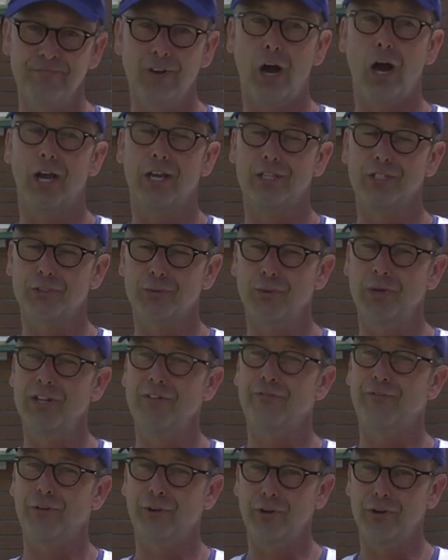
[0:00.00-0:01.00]
August
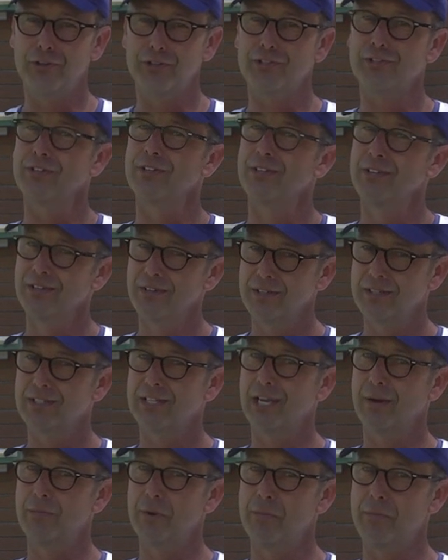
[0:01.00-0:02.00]
21st,
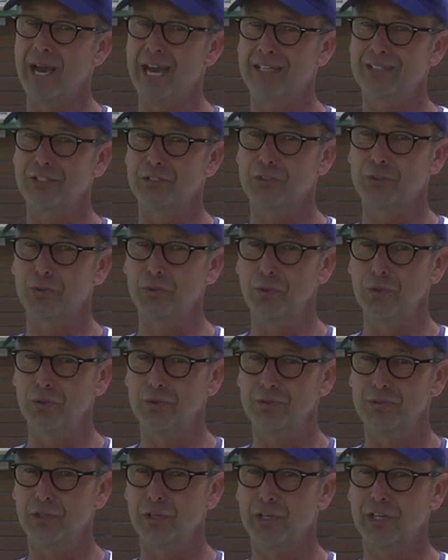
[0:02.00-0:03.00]
coming back to
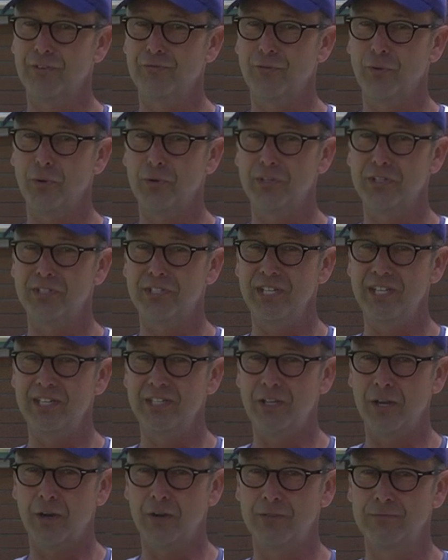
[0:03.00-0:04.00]
school. Looking forward to
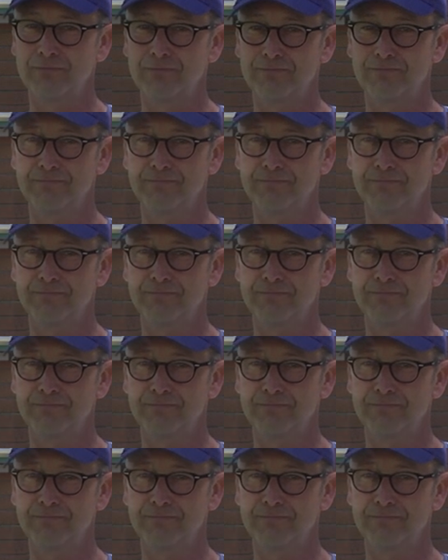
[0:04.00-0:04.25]
seeing y'all.